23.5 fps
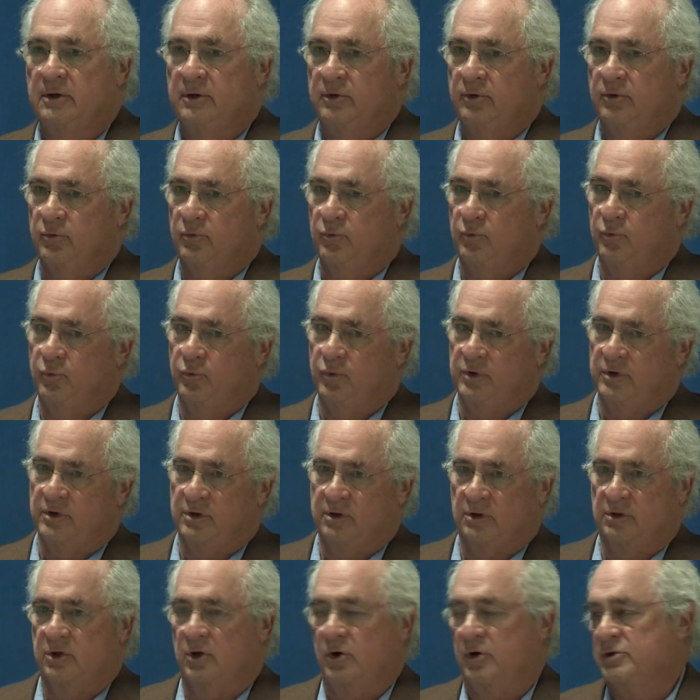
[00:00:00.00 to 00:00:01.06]
with the
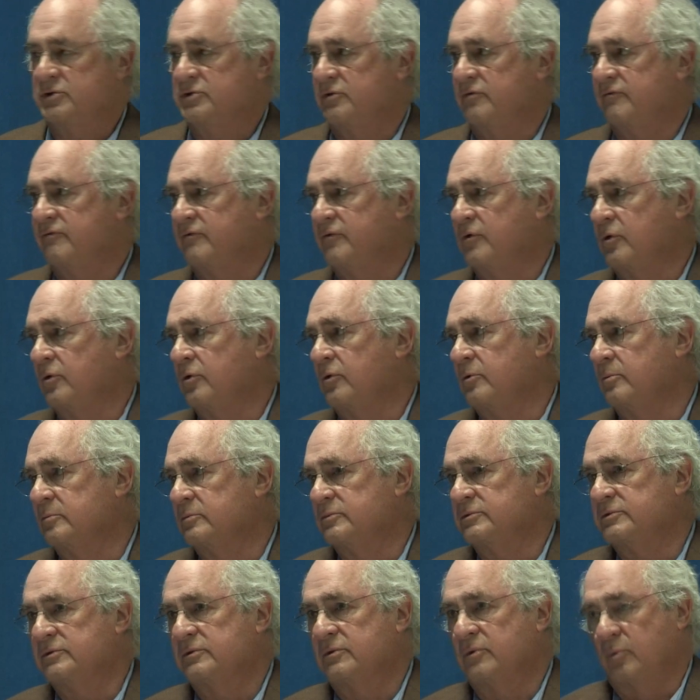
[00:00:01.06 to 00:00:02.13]
larger
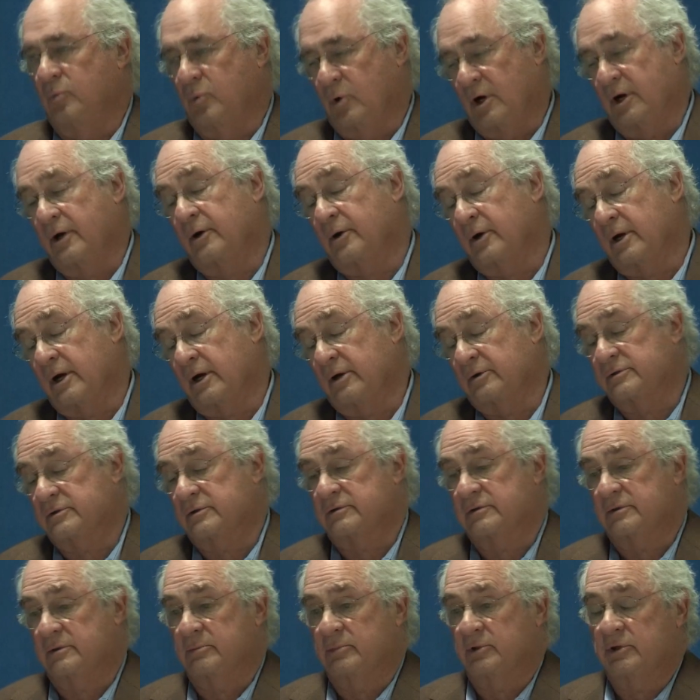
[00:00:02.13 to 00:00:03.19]
firms, the
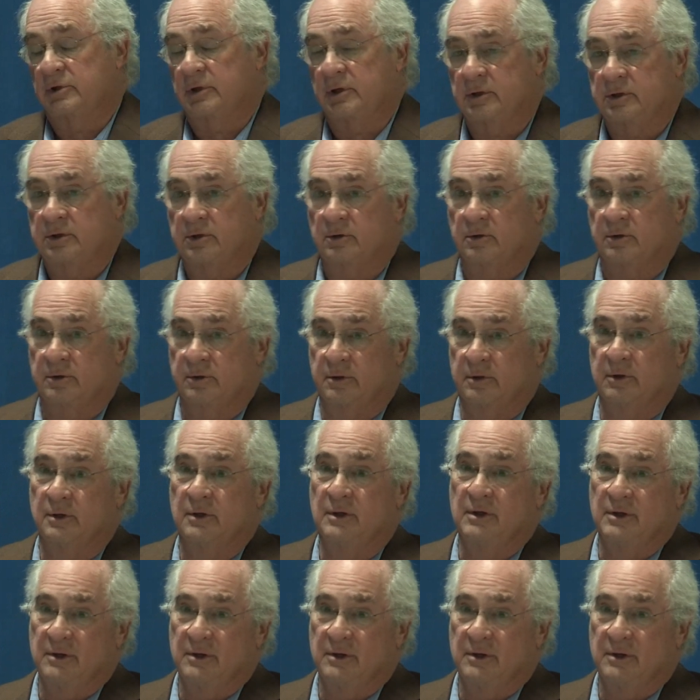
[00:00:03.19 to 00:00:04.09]
wirehouses in particular,